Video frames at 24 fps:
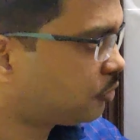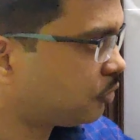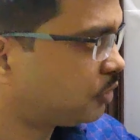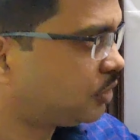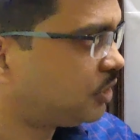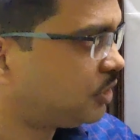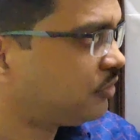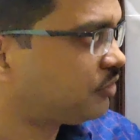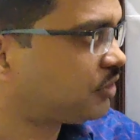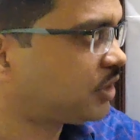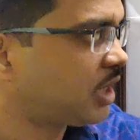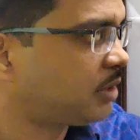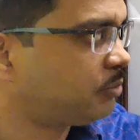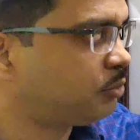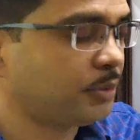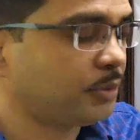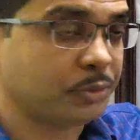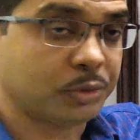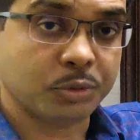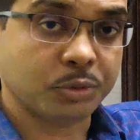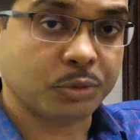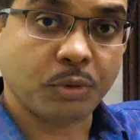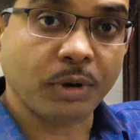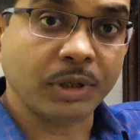So this time you
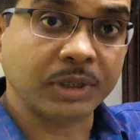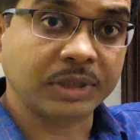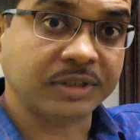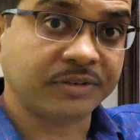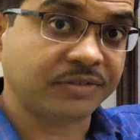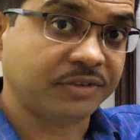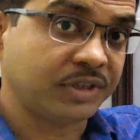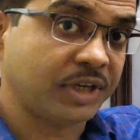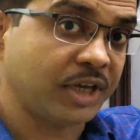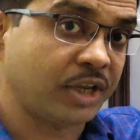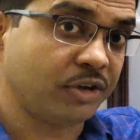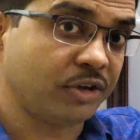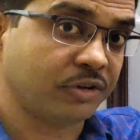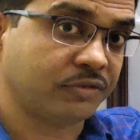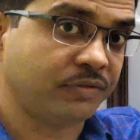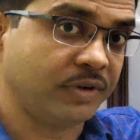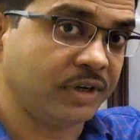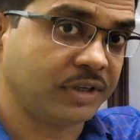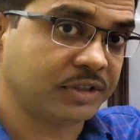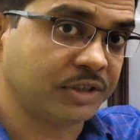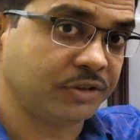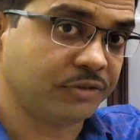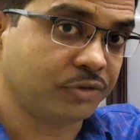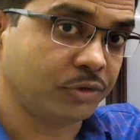have to call this realloc
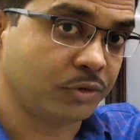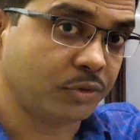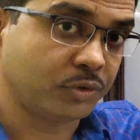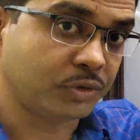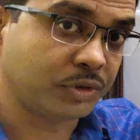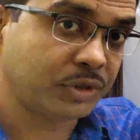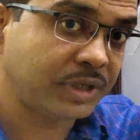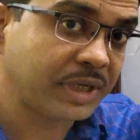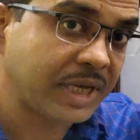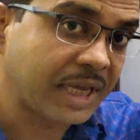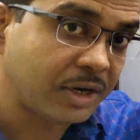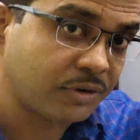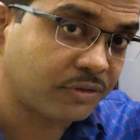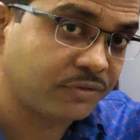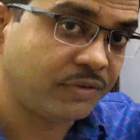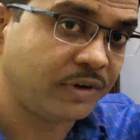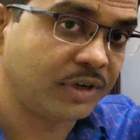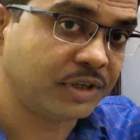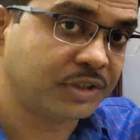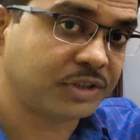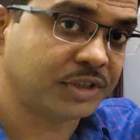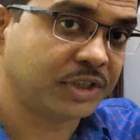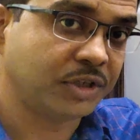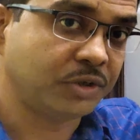function. So realloc
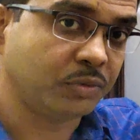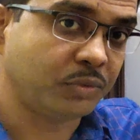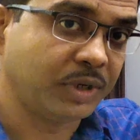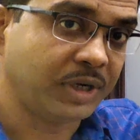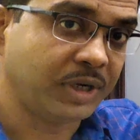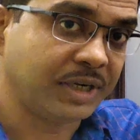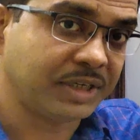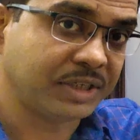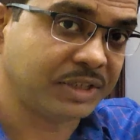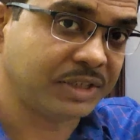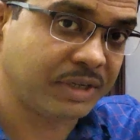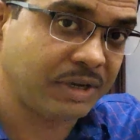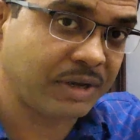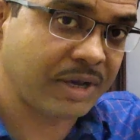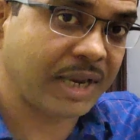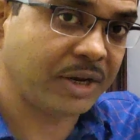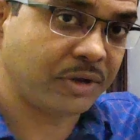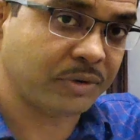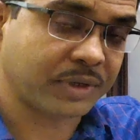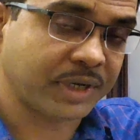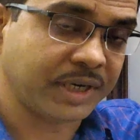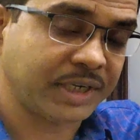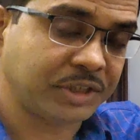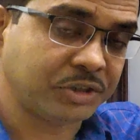function will
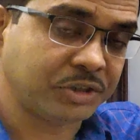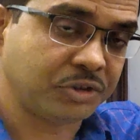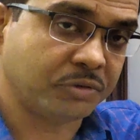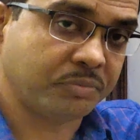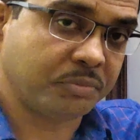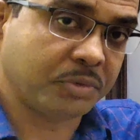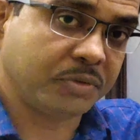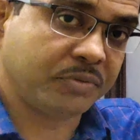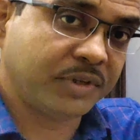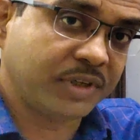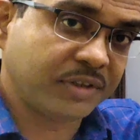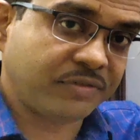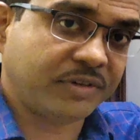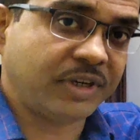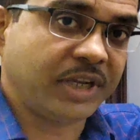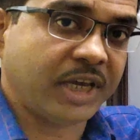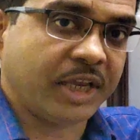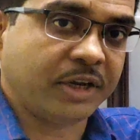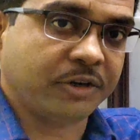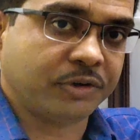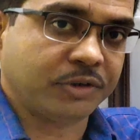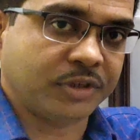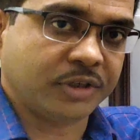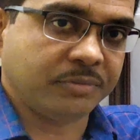reallocate your previously
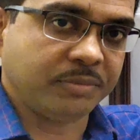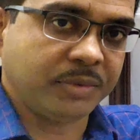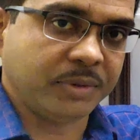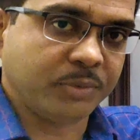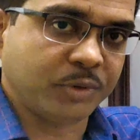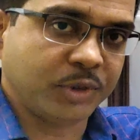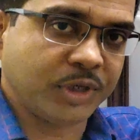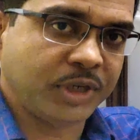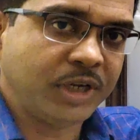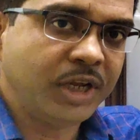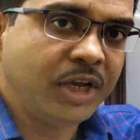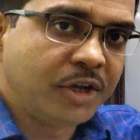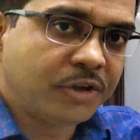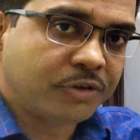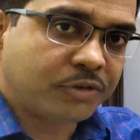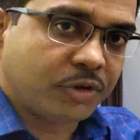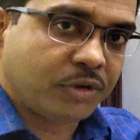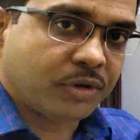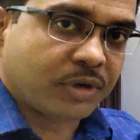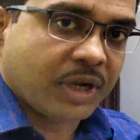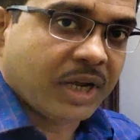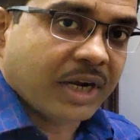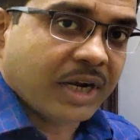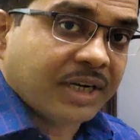allocated memory.
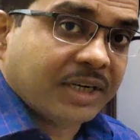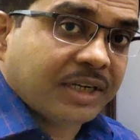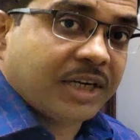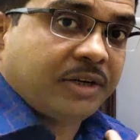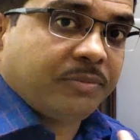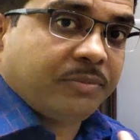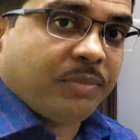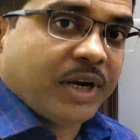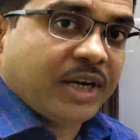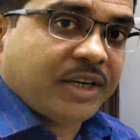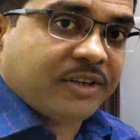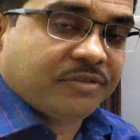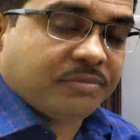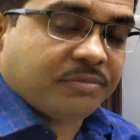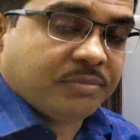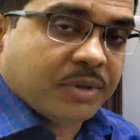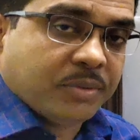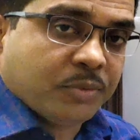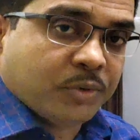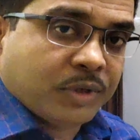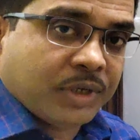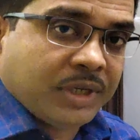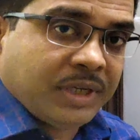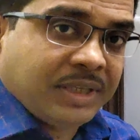So your 100 bytes
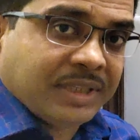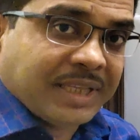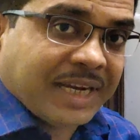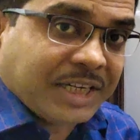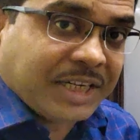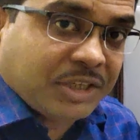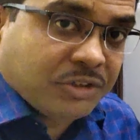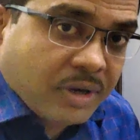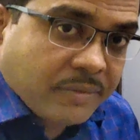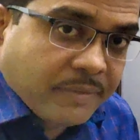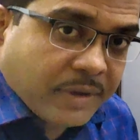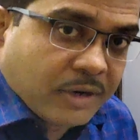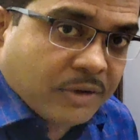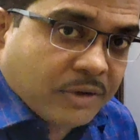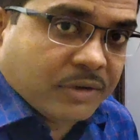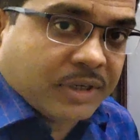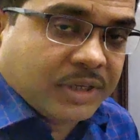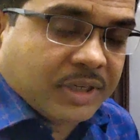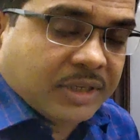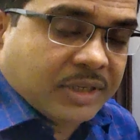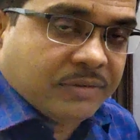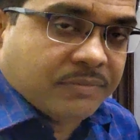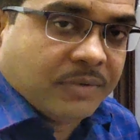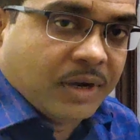memory that you have
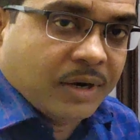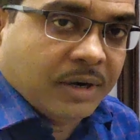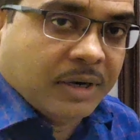allocated